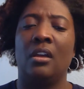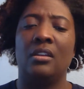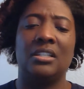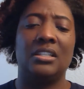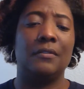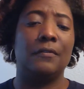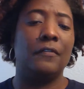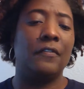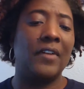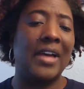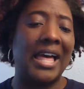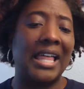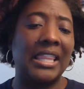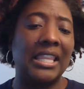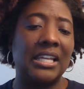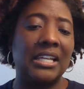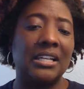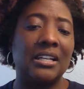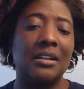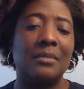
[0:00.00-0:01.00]

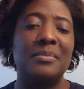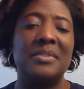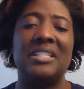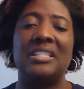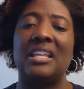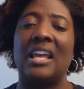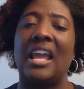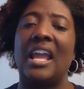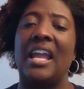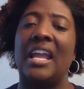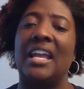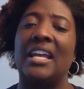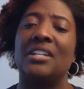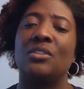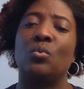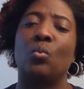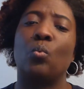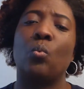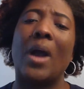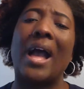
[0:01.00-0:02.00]
develops
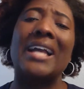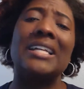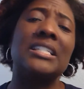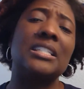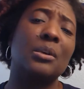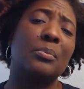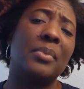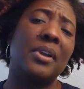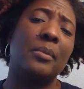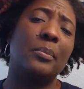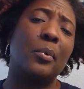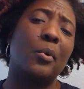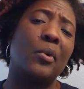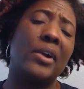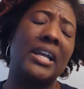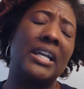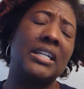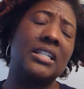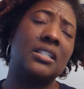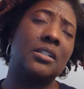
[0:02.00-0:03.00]
and why some people
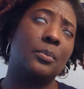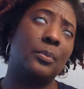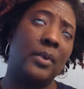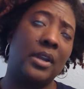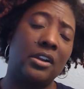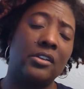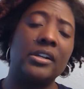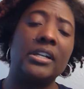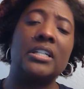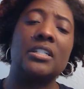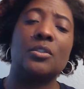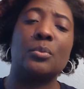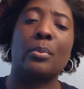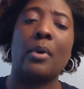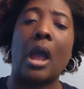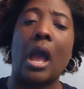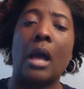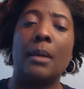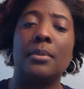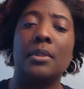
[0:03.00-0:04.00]
experience
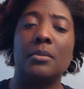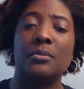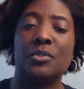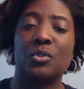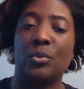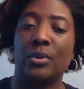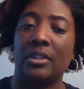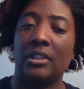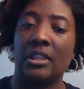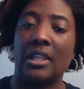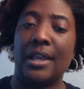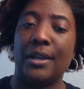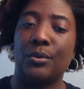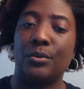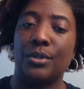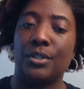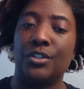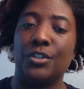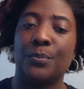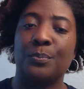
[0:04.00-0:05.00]
problems with
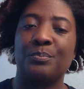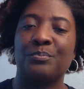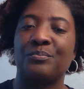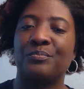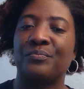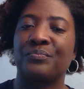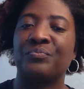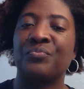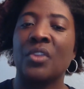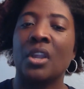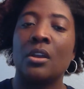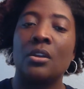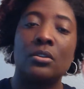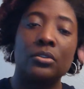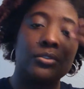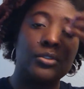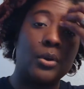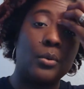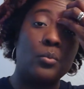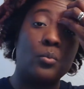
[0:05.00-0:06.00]
language.
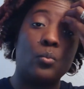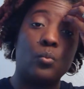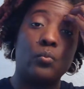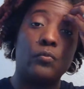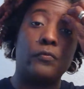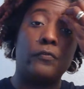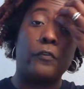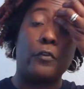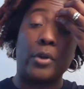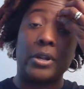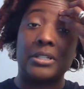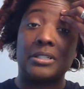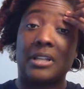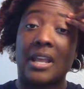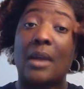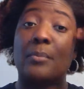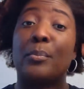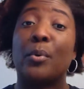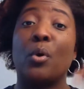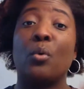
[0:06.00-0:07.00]
So, for
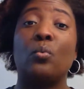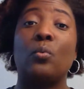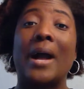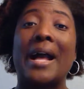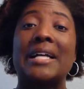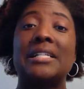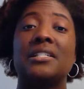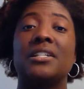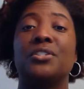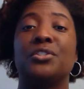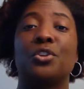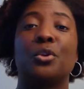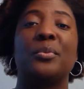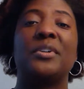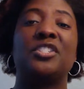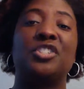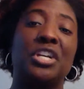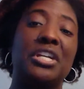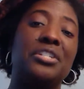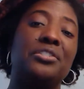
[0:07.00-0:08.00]
example, why is it so
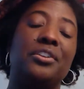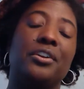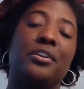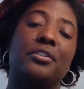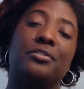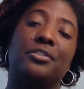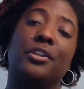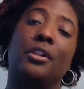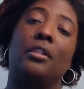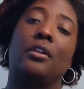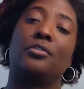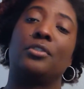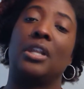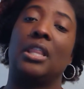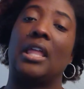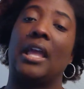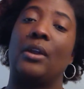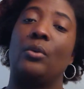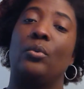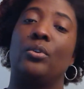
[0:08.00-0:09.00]
much easier to learn a
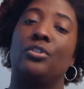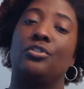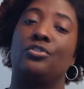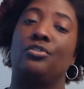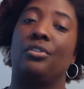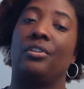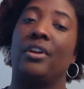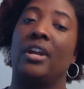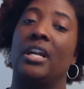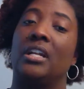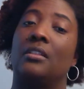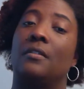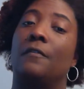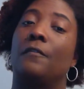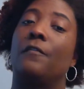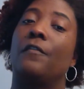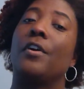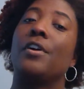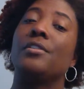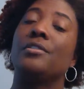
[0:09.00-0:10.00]
language during the
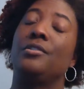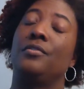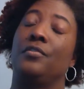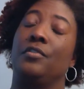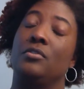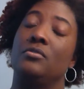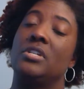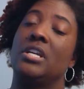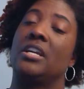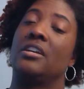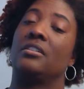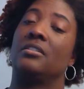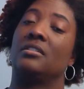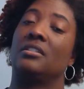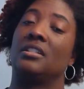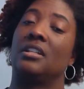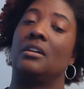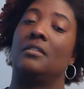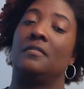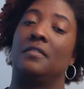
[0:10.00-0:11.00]
first few
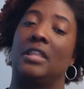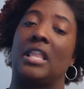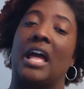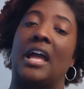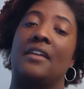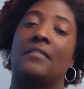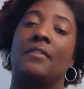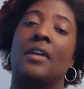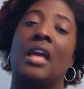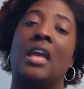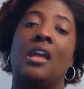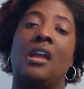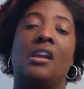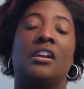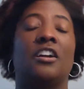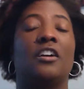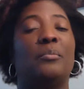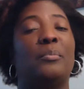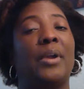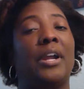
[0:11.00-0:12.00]
years of life
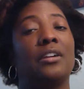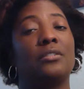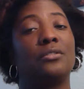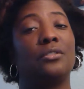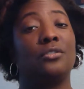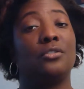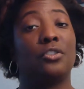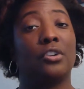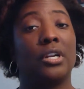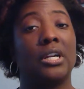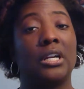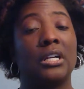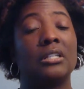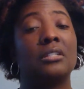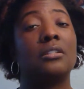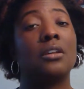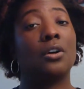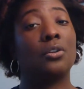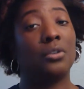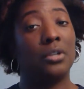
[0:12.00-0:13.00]
compared to during
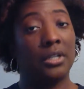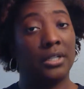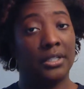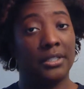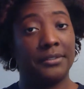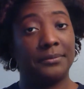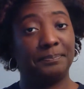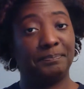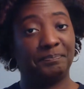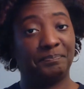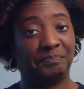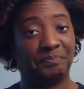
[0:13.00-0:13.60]
adulthood?